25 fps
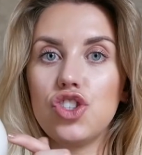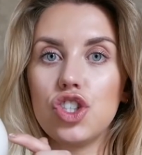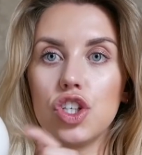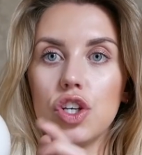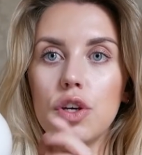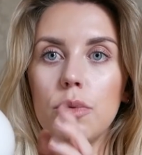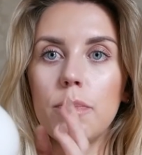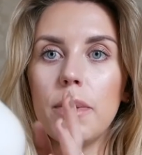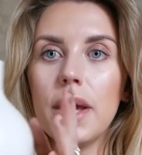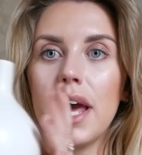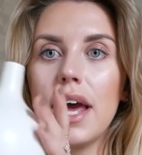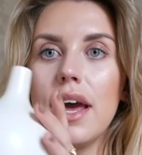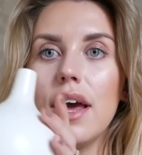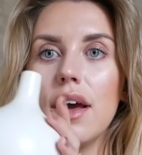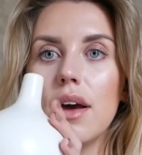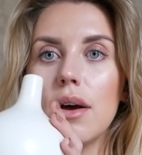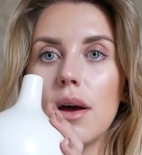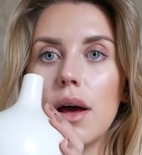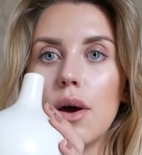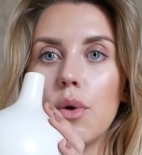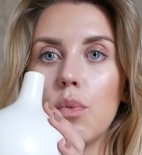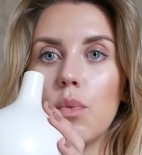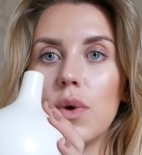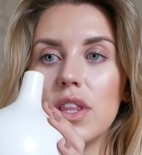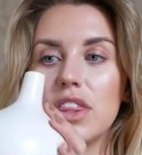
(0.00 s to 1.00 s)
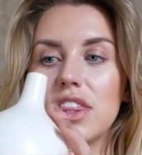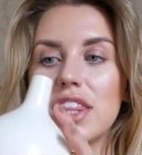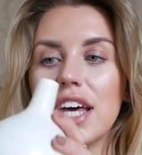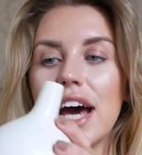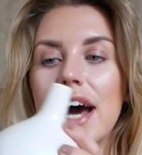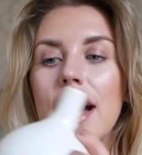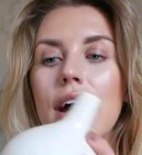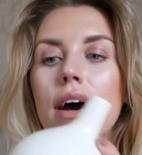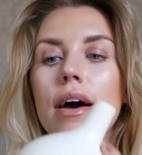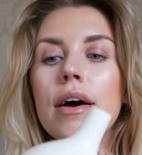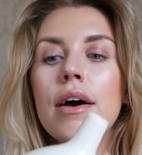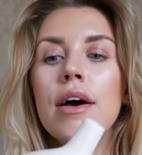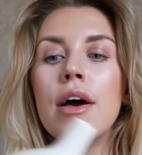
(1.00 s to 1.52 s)
dupe it with
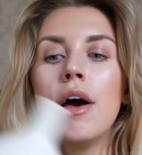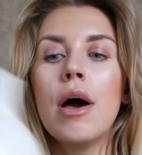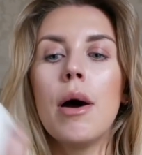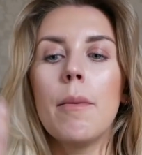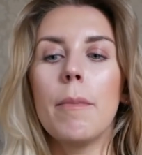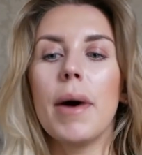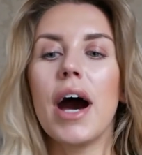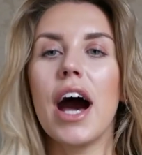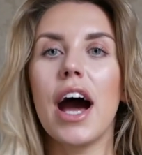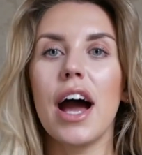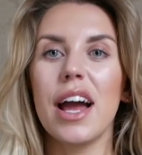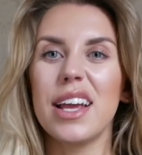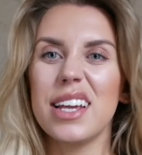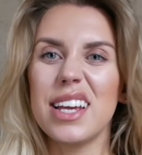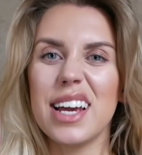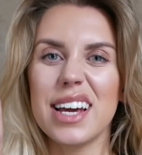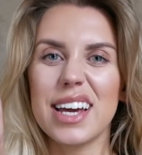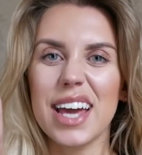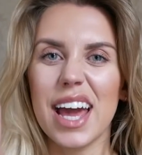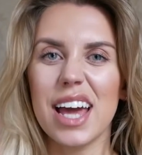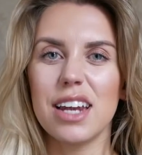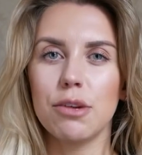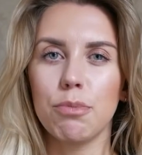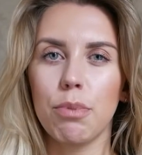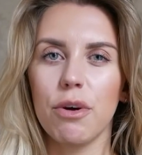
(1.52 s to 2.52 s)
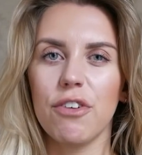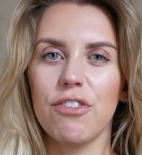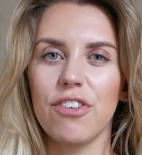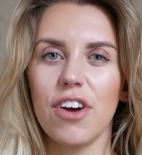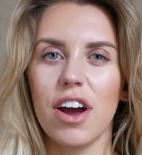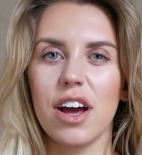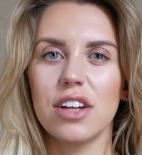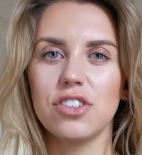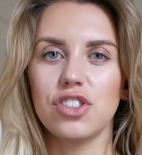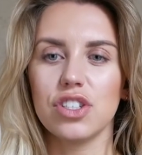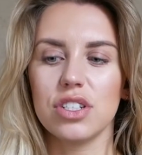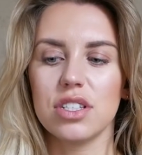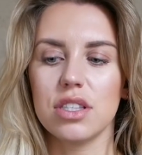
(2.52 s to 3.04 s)
that but I again
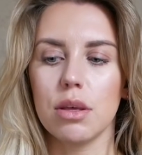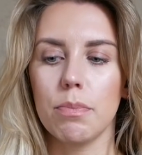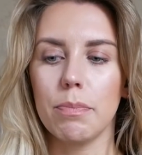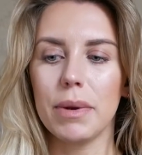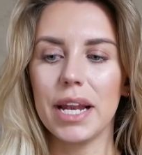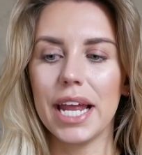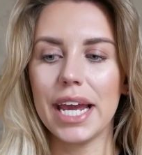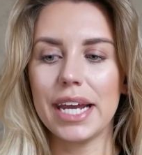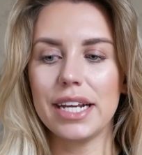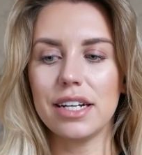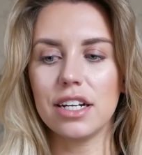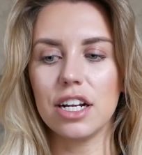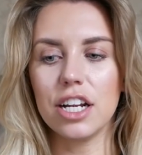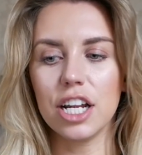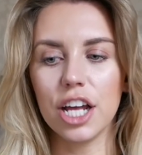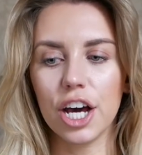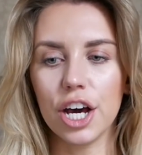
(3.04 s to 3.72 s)
prefer just the plain